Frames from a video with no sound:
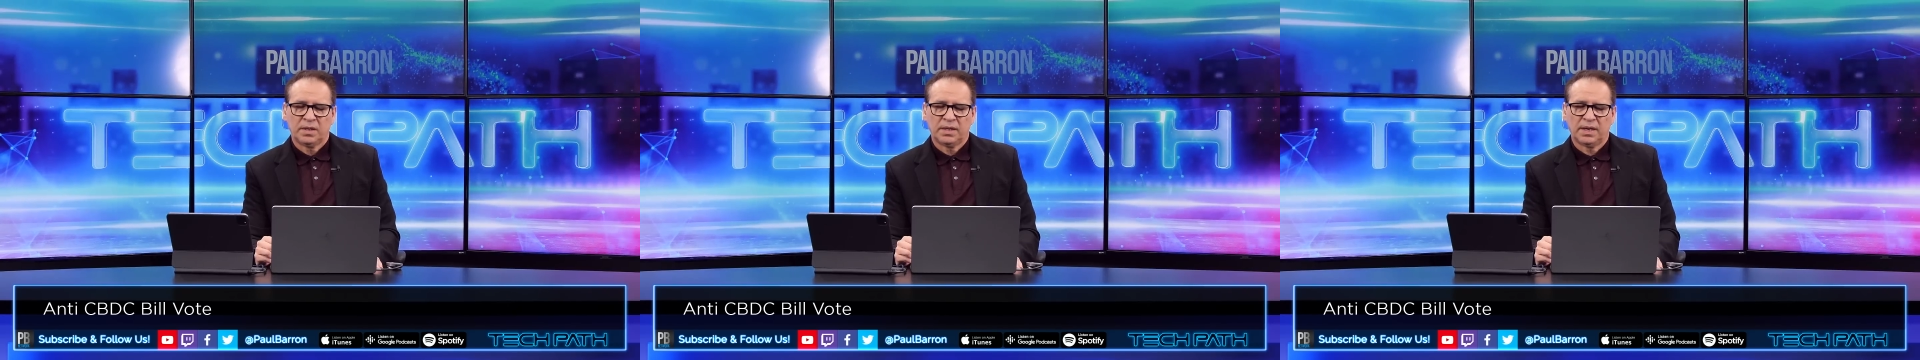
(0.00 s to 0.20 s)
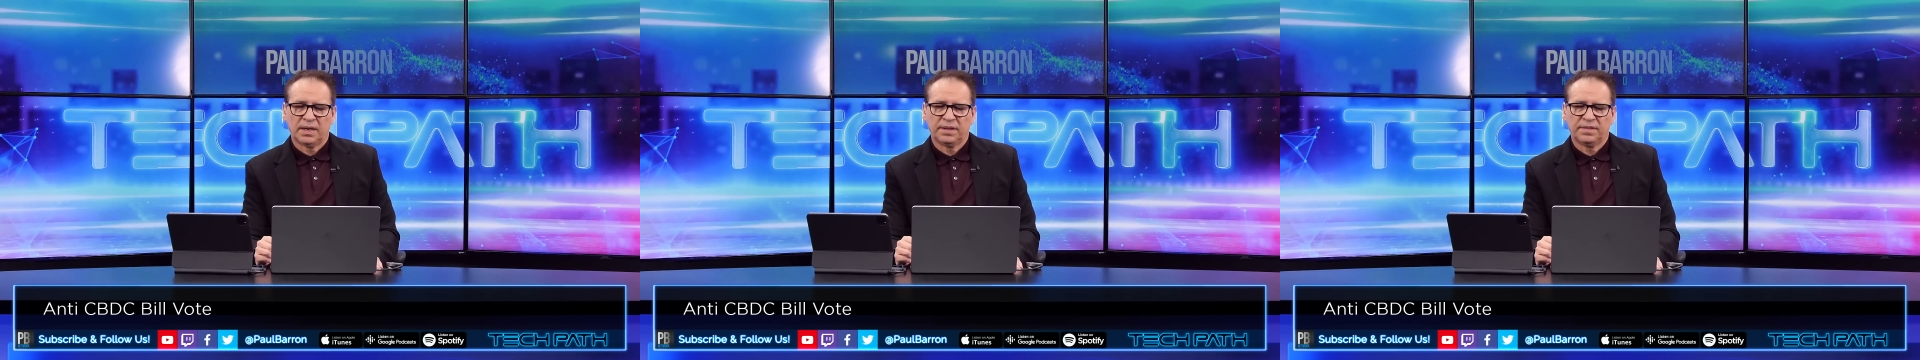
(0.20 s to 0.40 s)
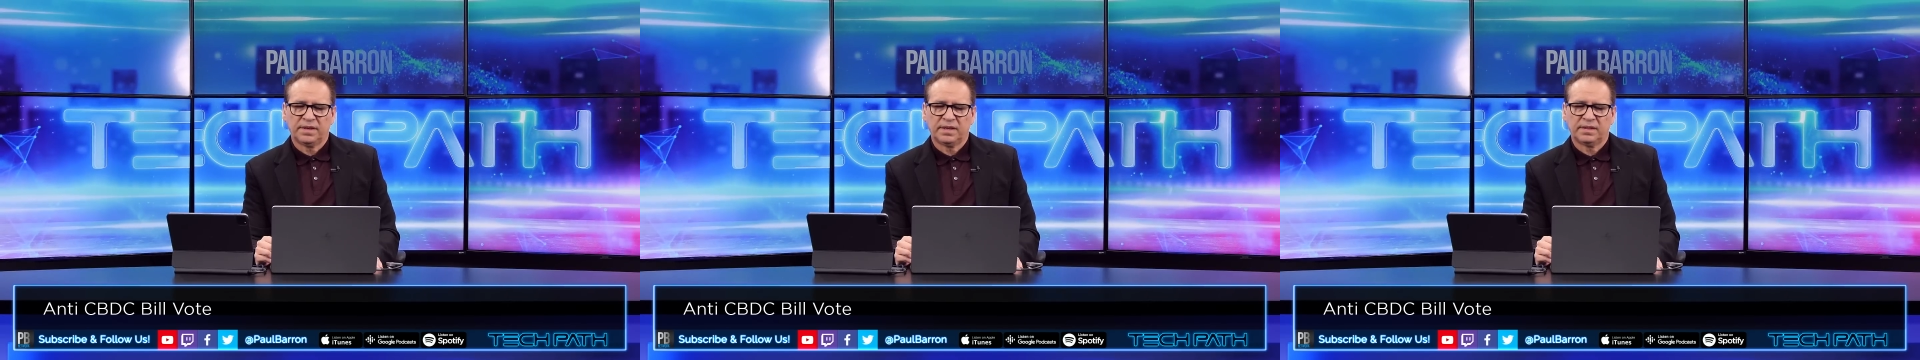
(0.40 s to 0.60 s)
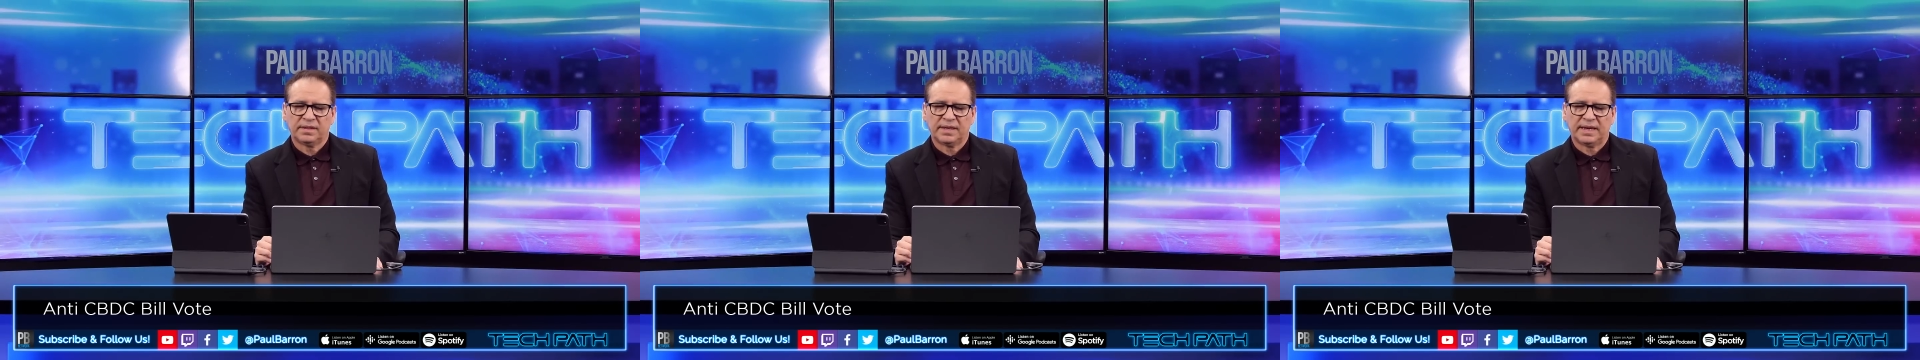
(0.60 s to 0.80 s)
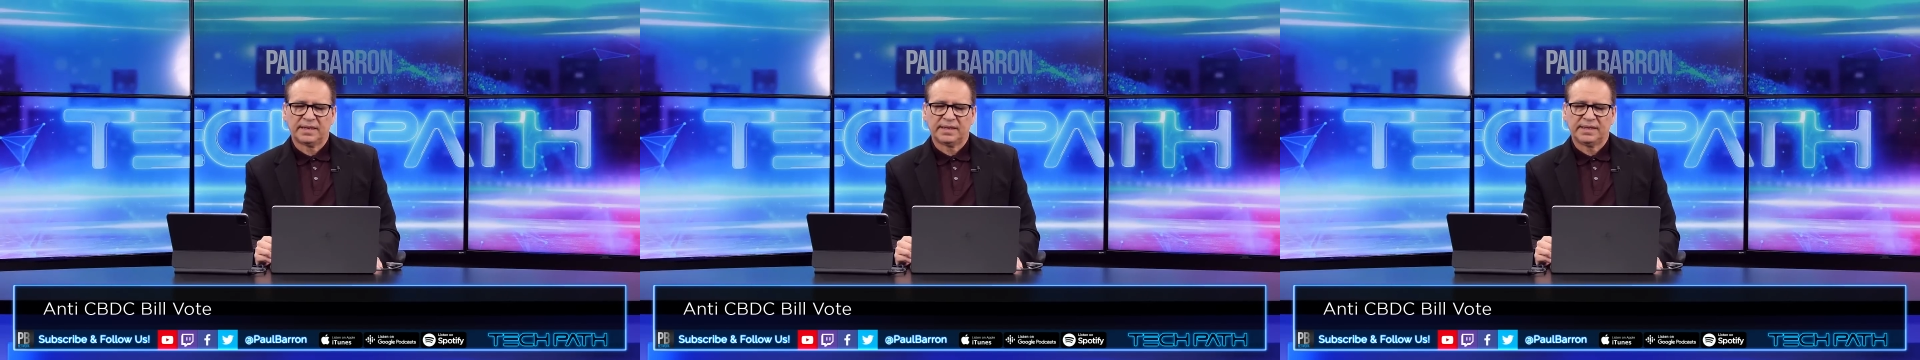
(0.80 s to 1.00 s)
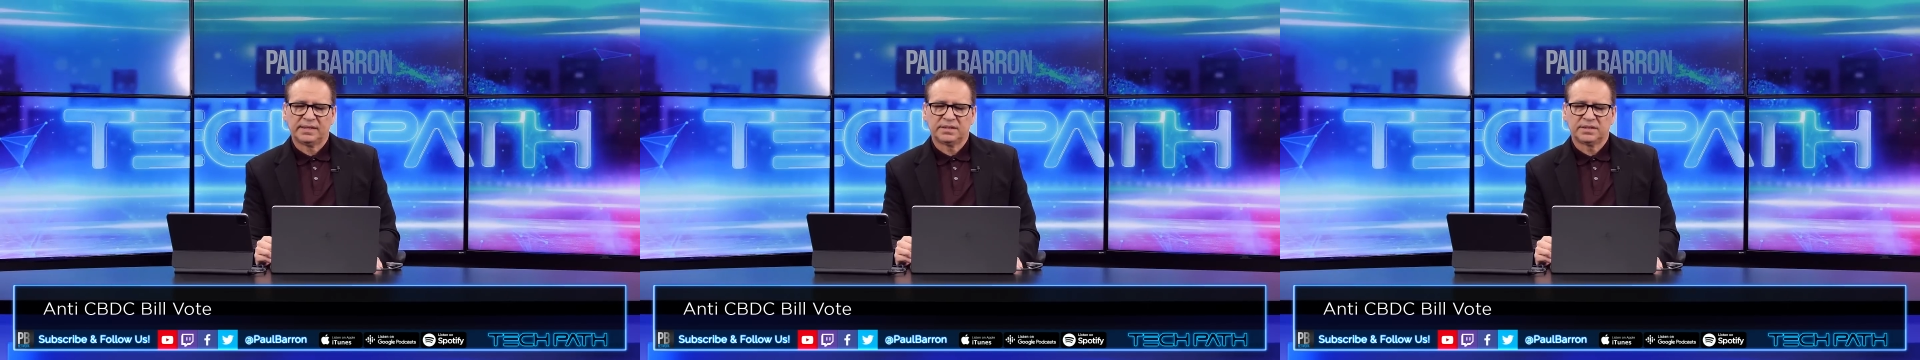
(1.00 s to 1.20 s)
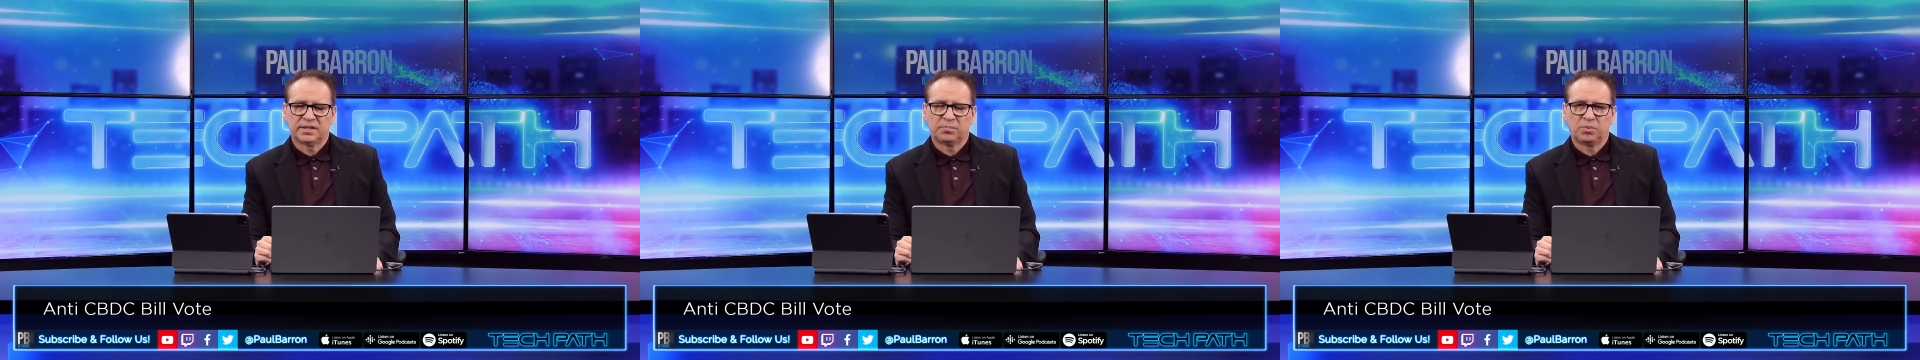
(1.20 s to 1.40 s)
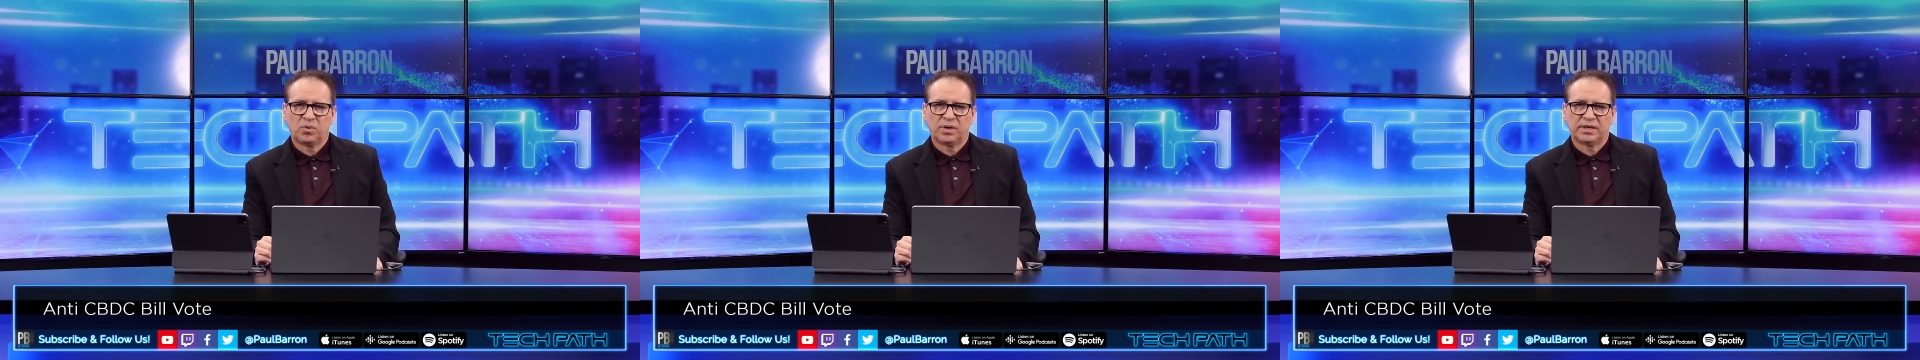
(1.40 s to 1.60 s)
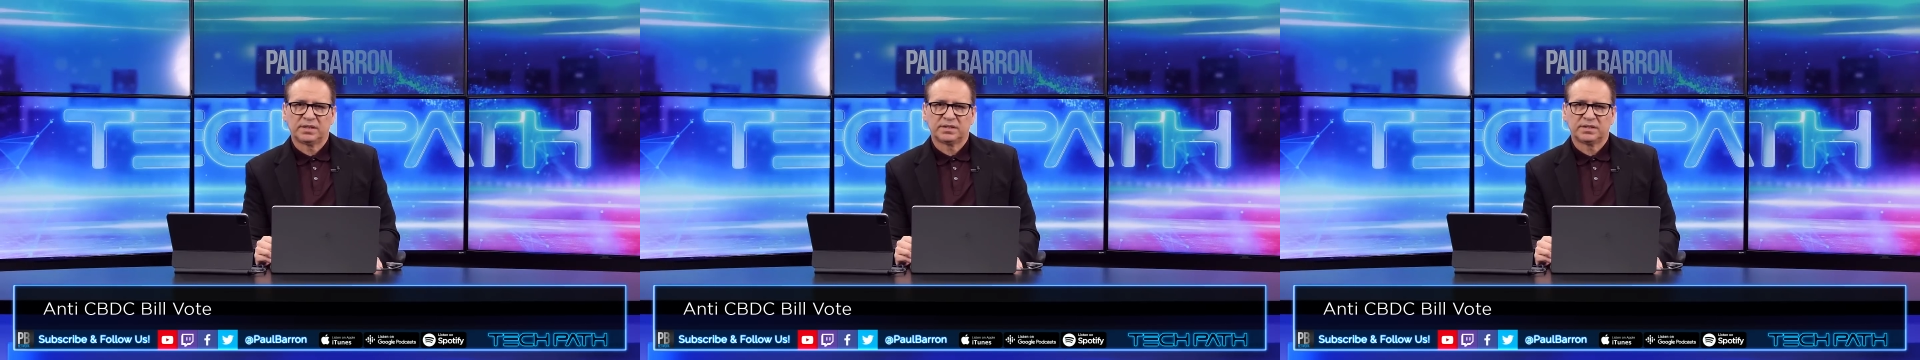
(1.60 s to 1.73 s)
Yeah, and I think that is the point,